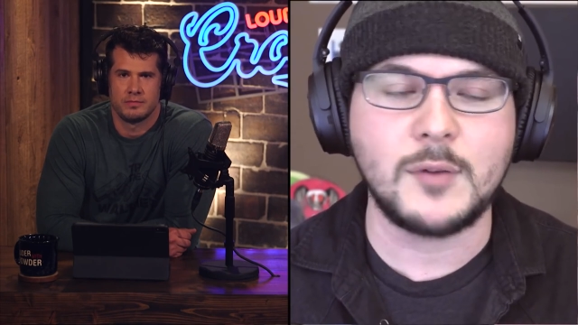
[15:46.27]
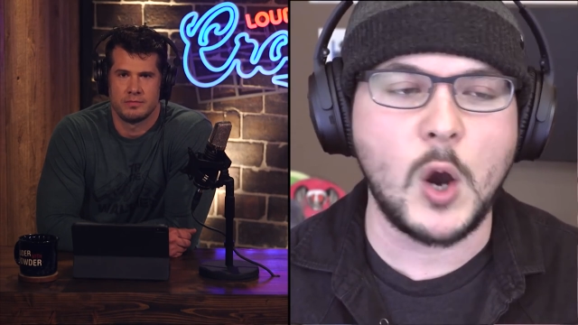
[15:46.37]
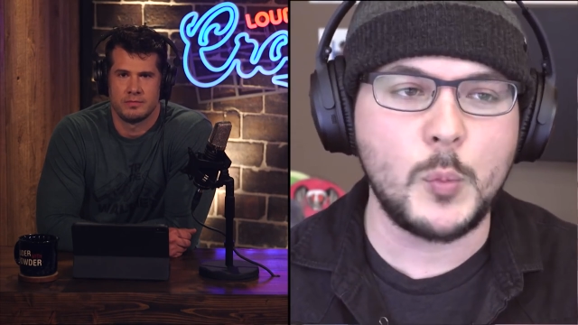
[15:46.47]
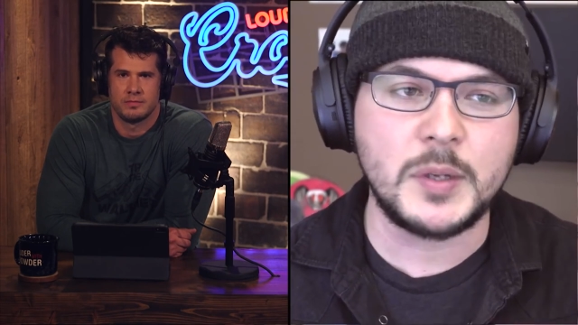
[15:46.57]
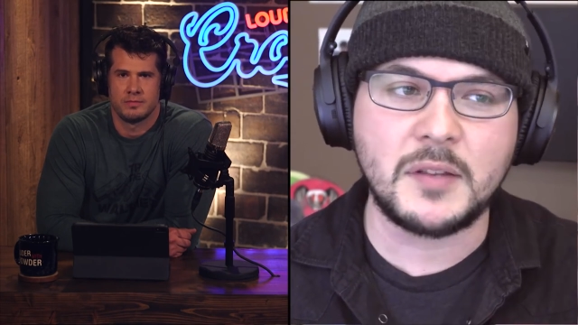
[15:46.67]

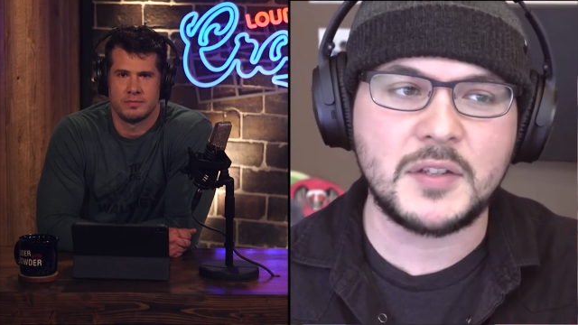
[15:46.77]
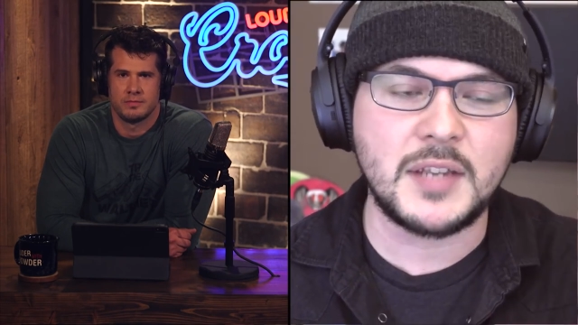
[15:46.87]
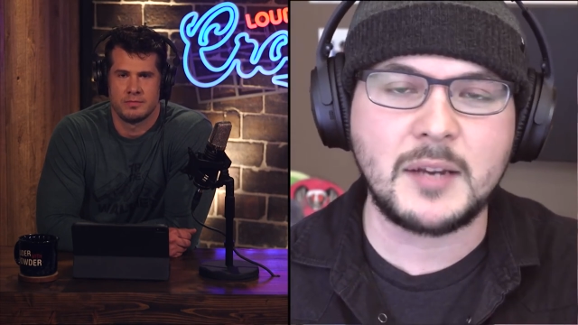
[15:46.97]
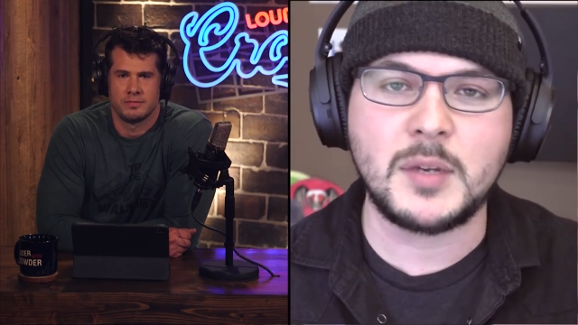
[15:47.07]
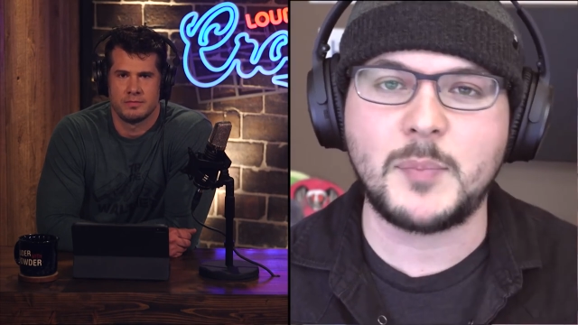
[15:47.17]
Speaker 1: I
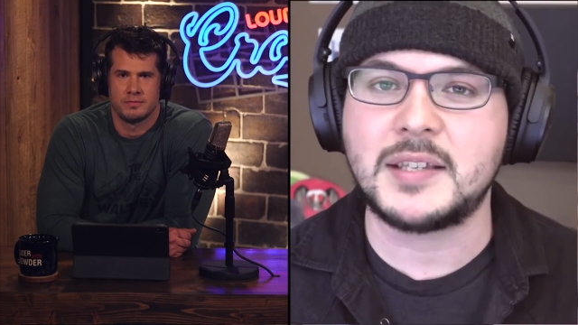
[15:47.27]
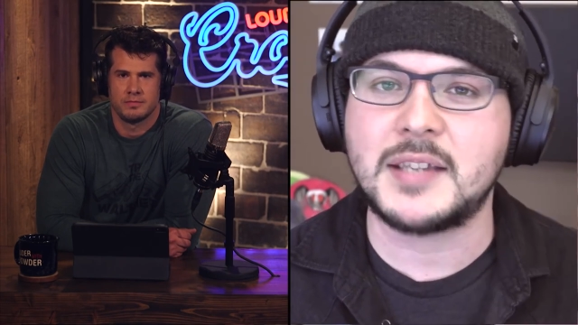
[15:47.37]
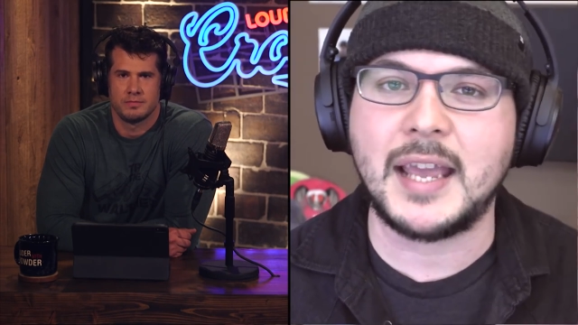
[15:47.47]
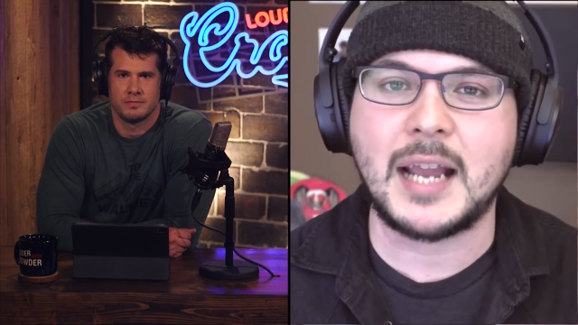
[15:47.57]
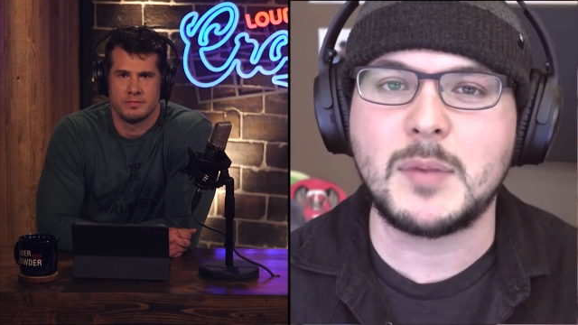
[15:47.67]
opened the segment
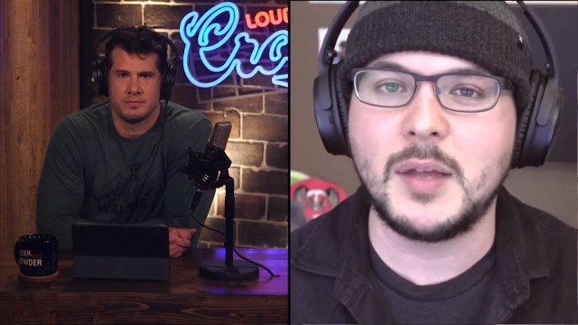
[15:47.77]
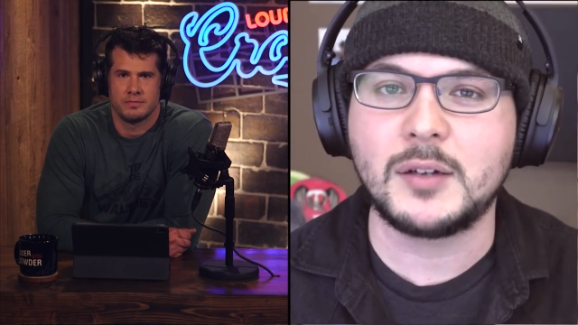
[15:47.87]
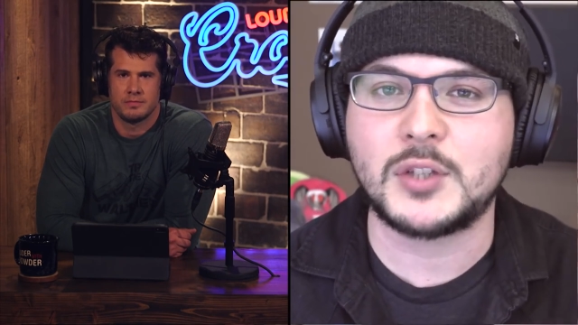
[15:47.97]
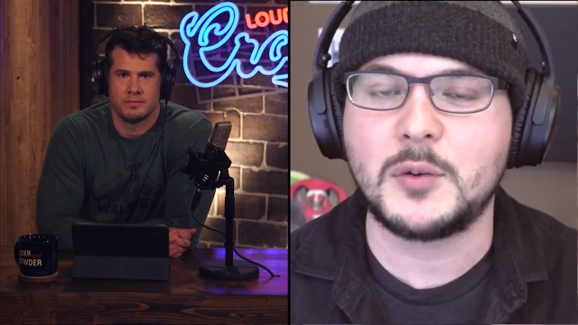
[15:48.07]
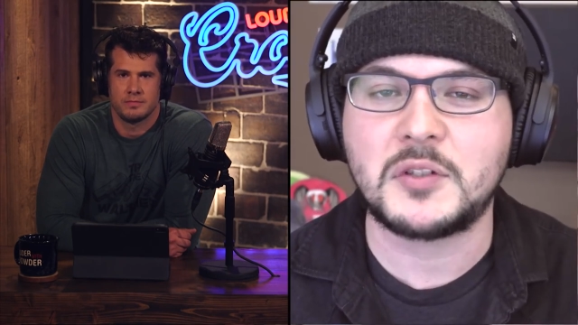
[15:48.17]
by saying I'm
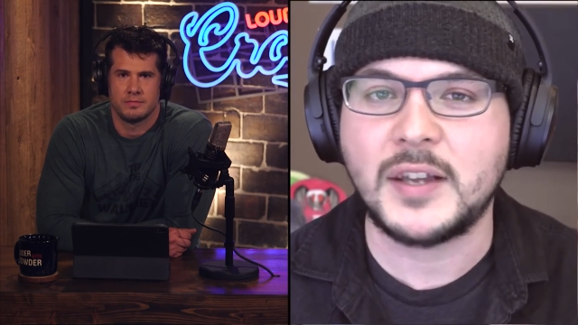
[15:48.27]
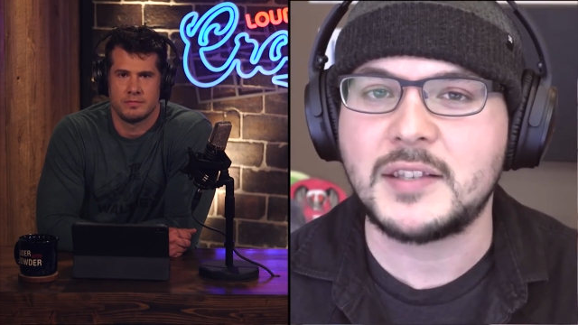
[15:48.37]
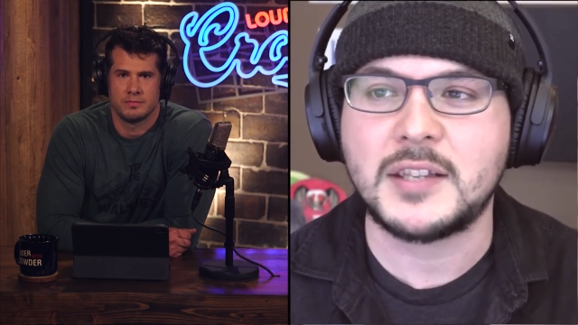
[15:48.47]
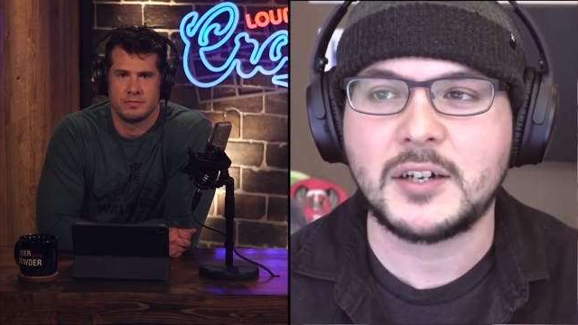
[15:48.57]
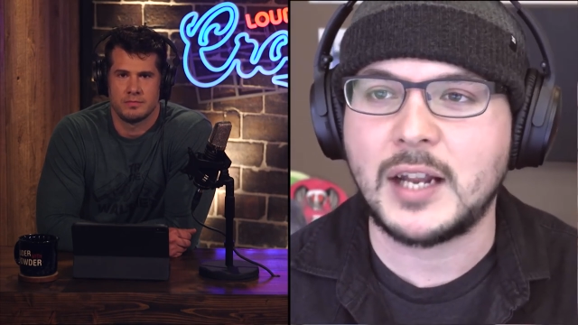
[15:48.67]
a milk
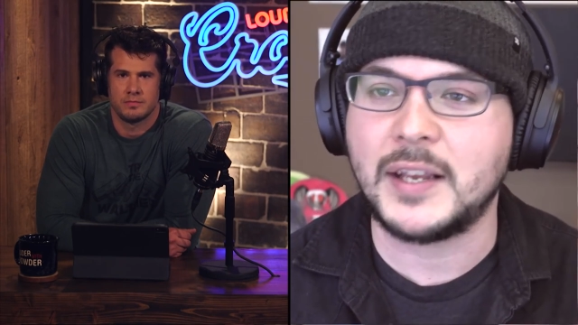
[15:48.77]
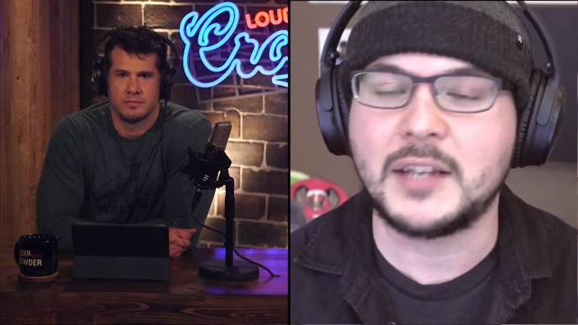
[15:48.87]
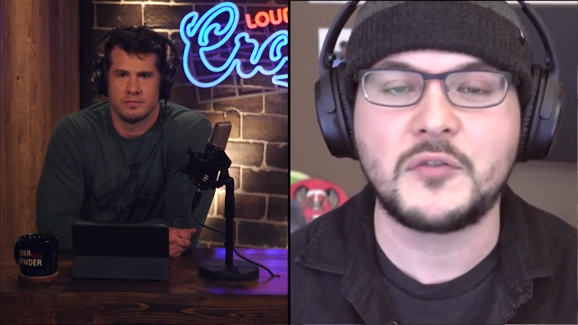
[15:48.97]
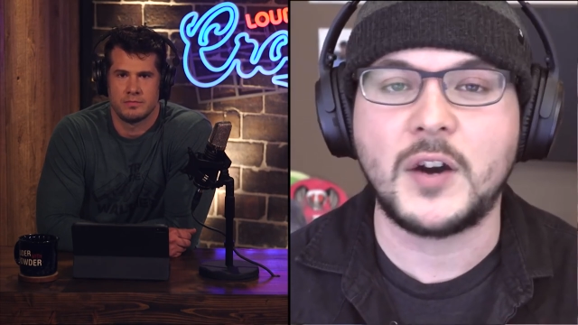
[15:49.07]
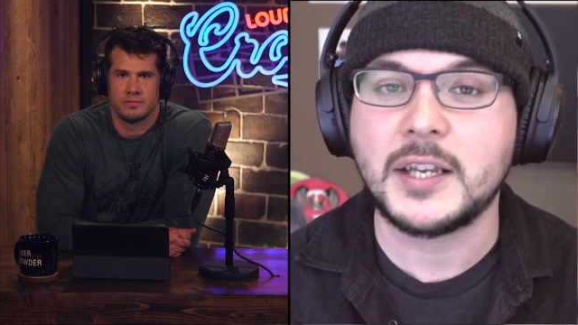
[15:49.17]
toast fence sitter, and I think it's